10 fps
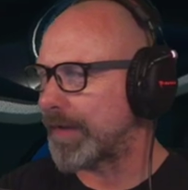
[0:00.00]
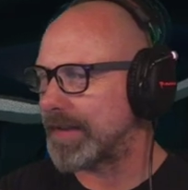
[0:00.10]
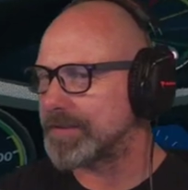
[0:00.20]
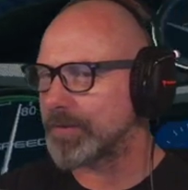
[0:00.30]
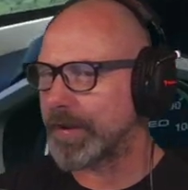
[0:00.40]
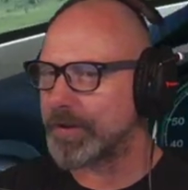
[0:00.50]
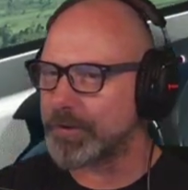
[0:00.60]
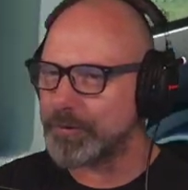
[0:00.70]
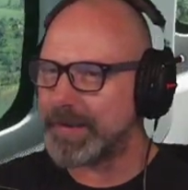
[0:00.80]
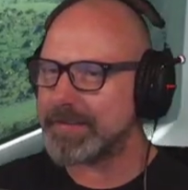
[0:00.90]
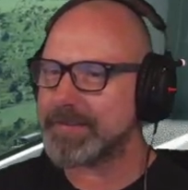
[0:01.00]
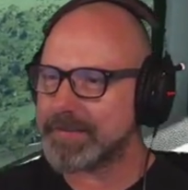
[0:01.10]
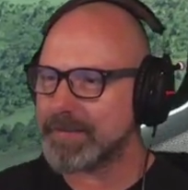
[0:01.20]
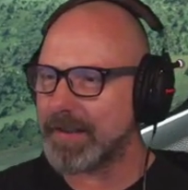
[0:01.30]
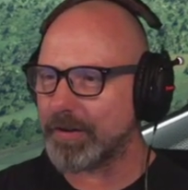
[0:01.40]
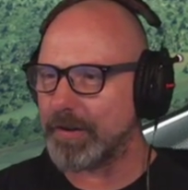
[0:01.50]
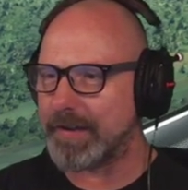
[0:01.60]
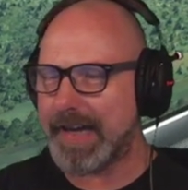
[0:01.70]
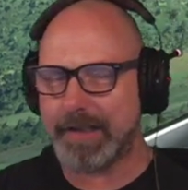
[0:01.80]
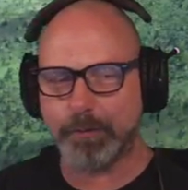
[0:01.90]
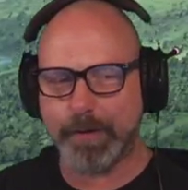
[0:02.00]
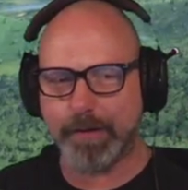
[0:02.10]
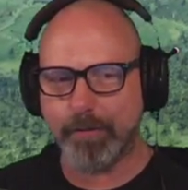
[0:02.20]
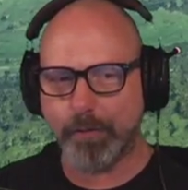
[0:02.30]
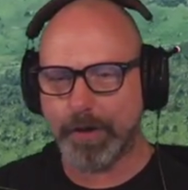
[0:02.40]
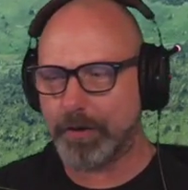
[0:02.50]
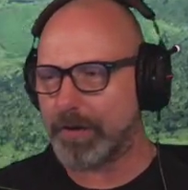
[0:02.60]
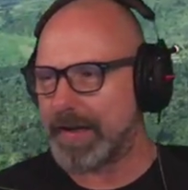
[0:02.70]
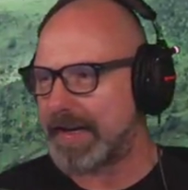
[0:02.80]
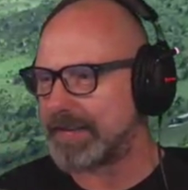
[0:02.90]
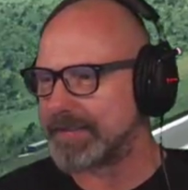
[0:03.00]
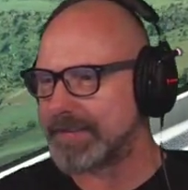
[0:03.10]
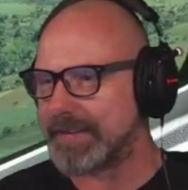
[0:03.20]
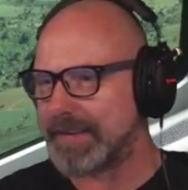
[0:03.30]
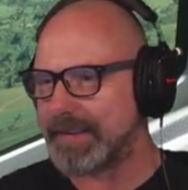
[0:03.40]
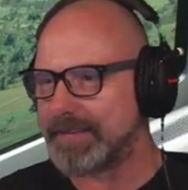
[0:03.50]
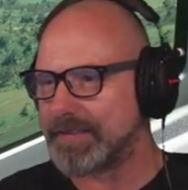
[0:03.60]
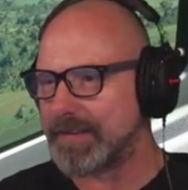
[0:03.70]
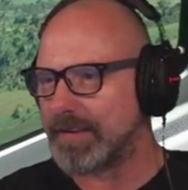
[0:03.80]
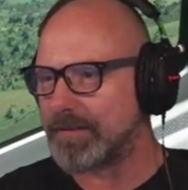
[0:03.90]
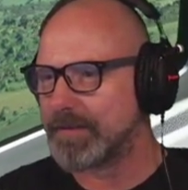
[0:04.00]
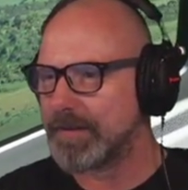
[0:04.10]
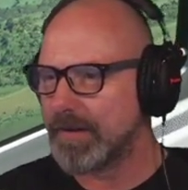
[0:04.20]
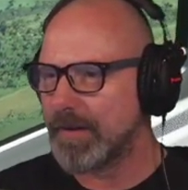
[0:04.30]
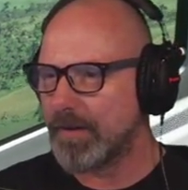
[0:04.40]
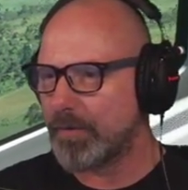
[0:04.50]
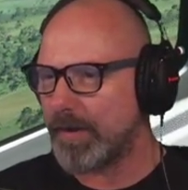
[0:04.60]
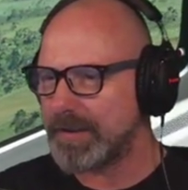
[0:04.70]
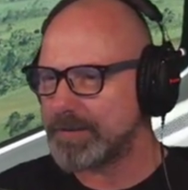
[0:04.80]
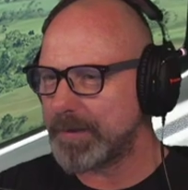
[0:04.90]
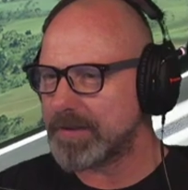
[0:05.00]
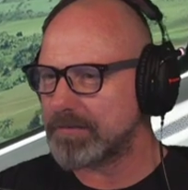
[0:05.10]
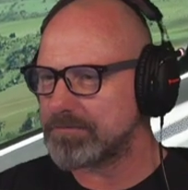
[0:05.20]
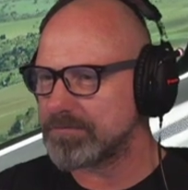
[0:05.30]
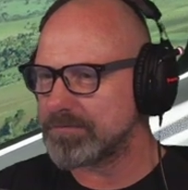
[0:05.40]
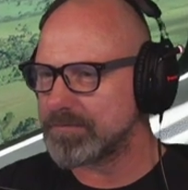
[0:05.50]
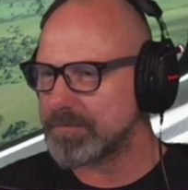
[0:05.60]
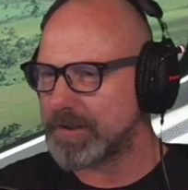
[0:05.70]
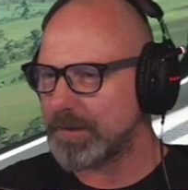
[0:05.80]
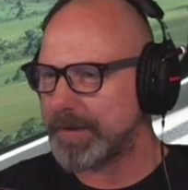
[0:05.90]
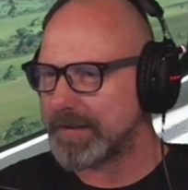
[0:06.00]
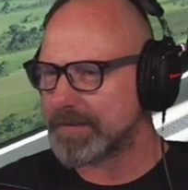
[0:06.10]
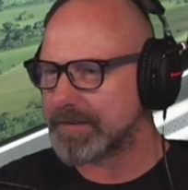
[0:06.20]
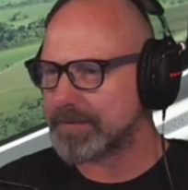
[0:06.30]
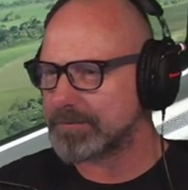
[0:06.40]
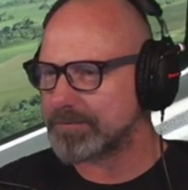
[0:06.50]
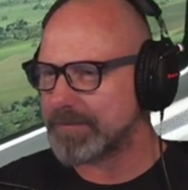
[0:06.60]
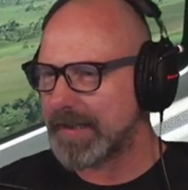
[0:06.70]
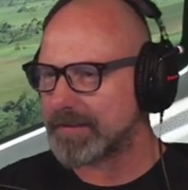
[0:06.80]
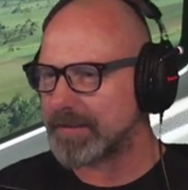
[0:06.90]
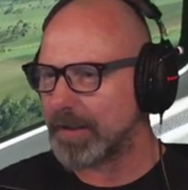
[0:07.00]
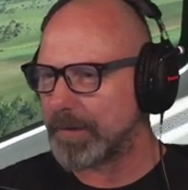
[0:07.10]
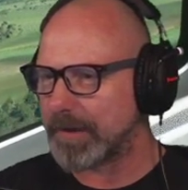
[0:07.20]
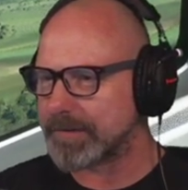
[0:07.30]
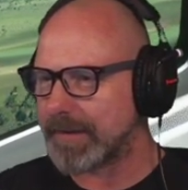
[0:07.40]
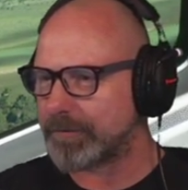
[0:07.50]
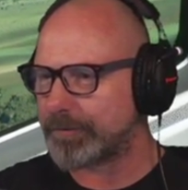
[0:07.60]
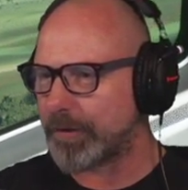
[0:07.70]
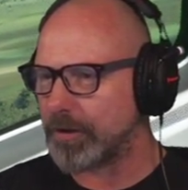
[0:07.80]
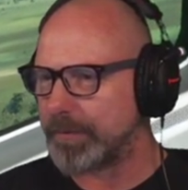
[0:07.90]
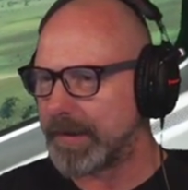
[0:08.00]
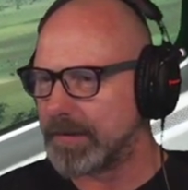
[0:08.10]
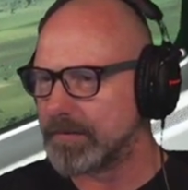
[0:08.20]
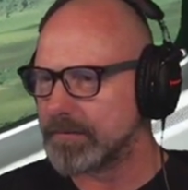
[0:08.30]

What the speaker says: end. So we're gonna do this. I'm gonna land wherever we're gonna land. And why is my GPS acting up like that? Follow me.